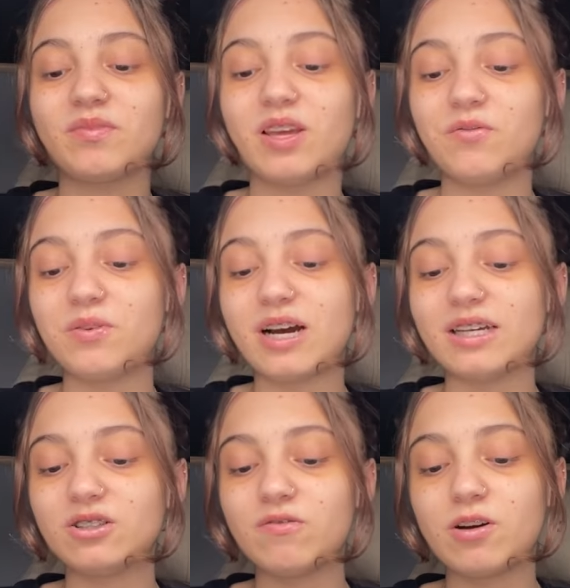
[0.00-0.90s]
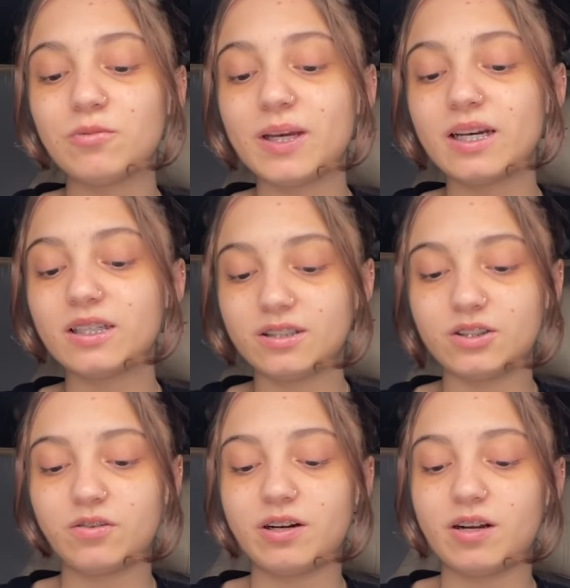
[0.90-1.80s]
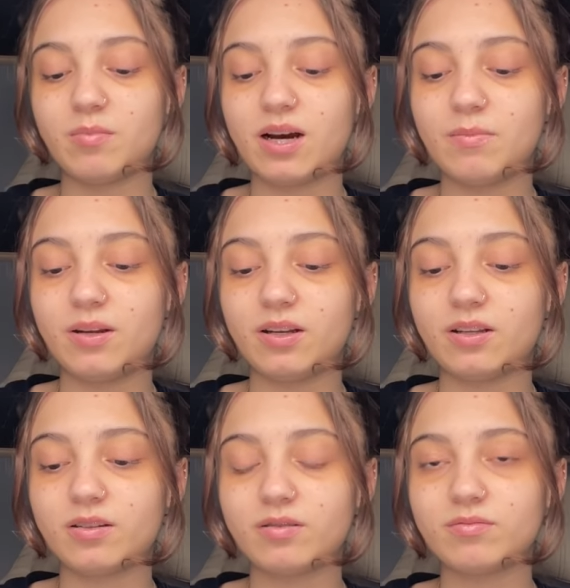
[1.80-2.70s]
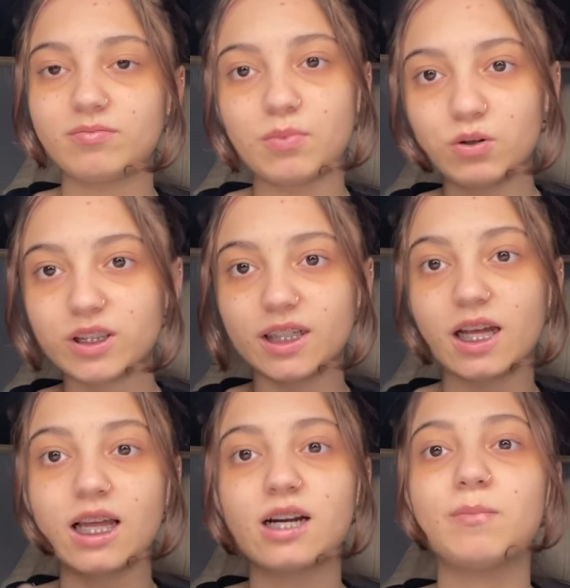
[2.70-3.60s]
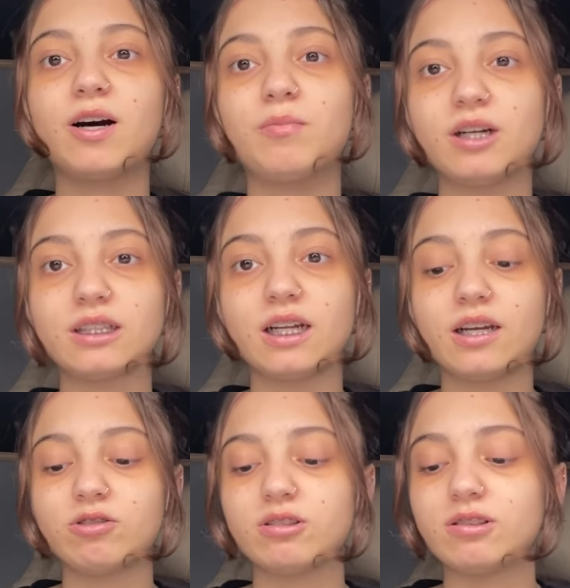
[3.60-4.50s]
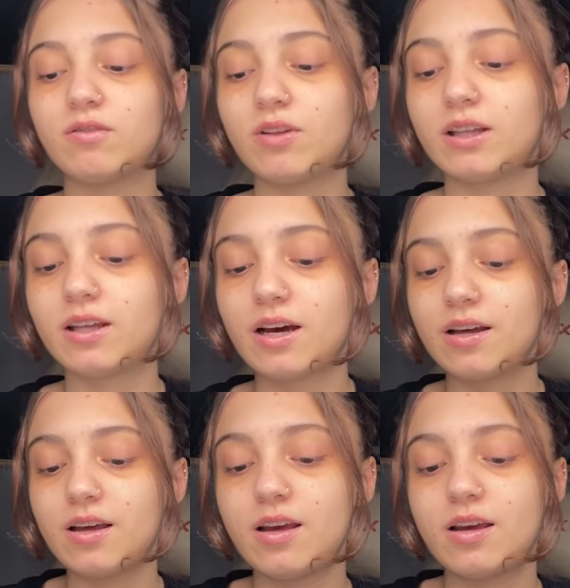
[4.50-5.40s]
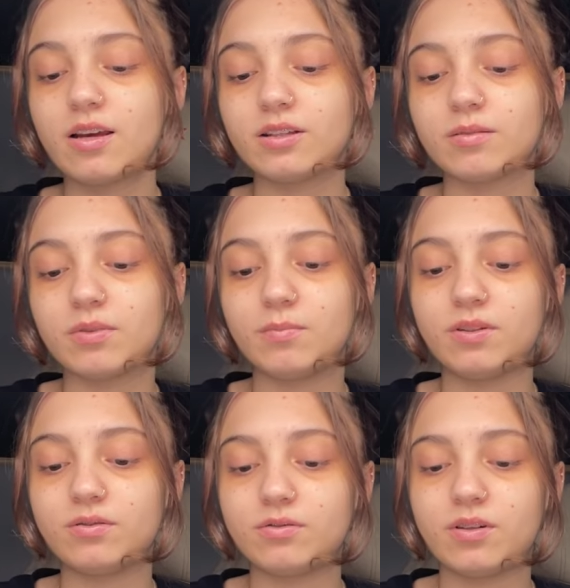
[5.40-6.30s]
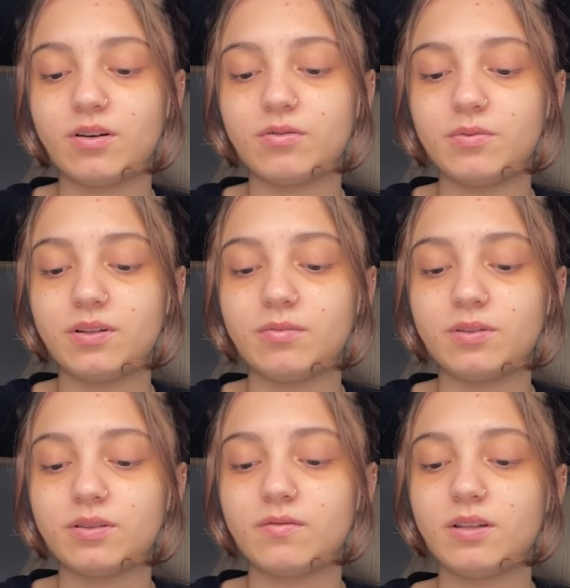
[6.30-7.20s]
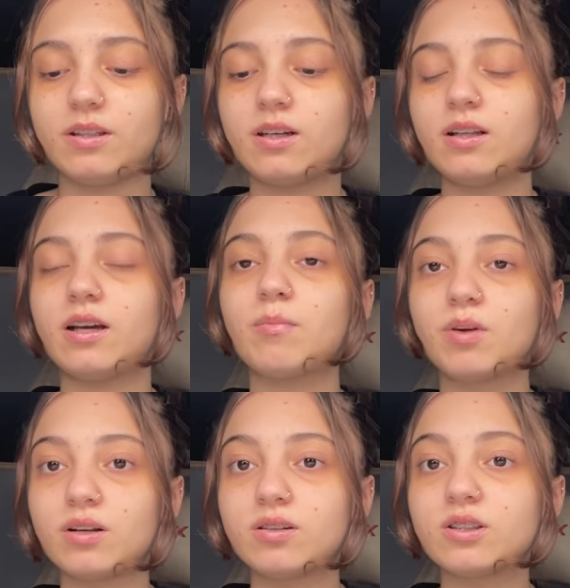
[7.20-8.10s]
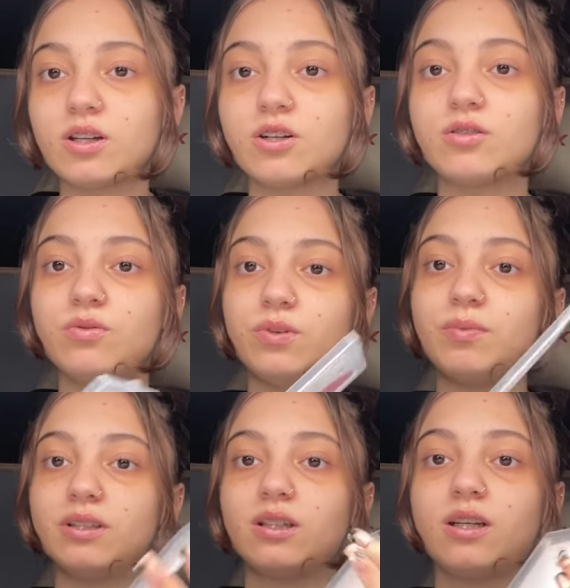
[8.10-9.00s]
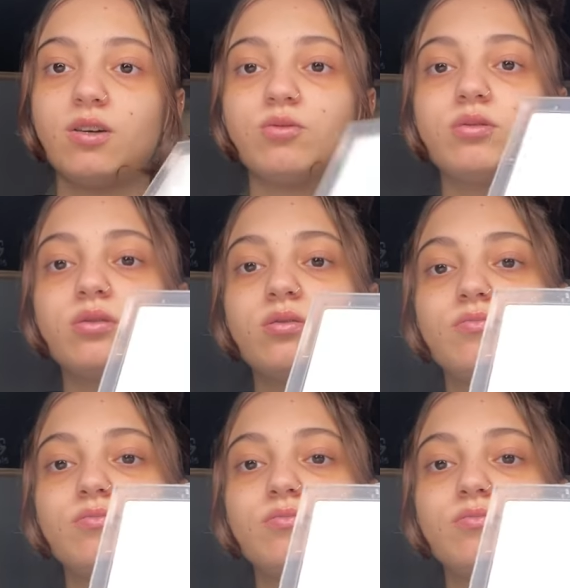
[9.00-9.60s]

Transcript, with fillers: if you guys don't follow me on instagram i've been posting a lot about press on nails and stuff like that because i'm gonna be start doing them and stuff like that like i'm gonna start doing press on nails